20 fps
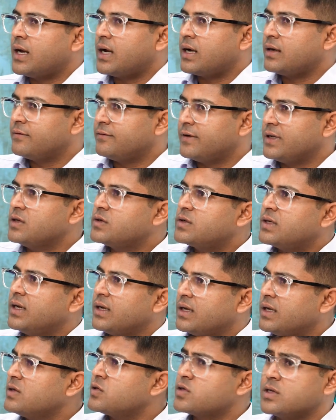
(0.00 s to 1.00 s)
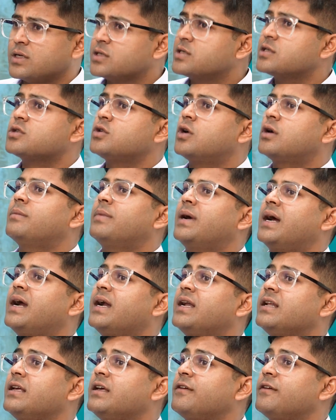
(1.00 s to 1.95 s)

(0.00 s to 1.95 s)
And when you say niche is not bad.